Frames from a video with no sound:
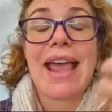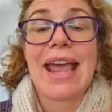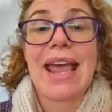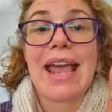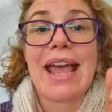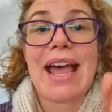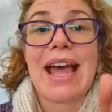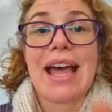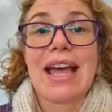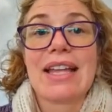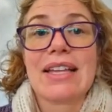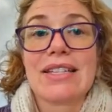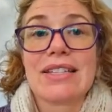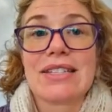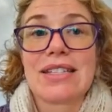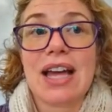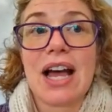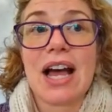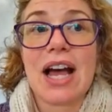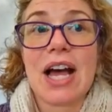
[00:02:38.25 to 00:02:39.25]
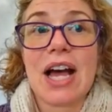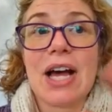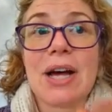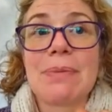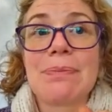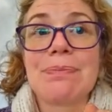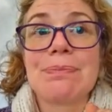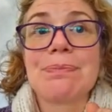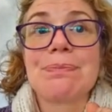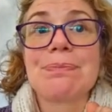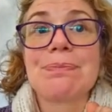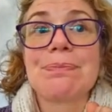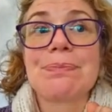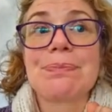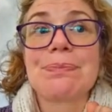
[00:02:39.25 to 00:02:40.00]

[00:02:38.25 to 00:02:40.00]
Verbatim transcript: and um,